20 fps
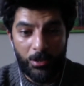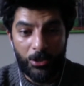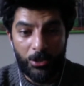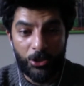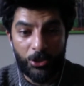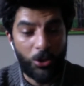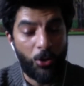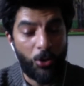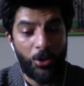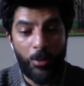
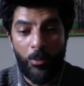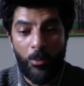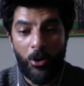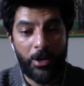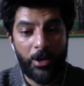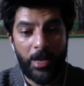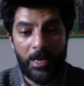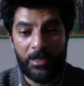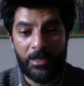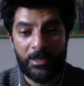Slow the
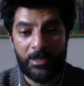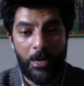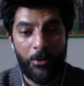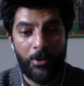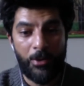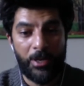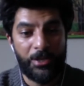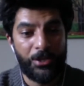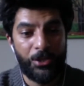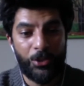podcast
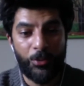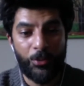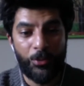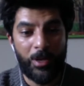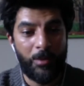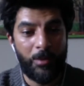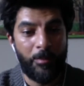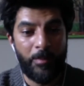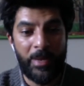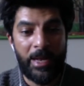down, listen to
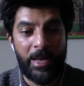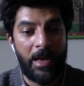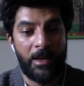it a minute at a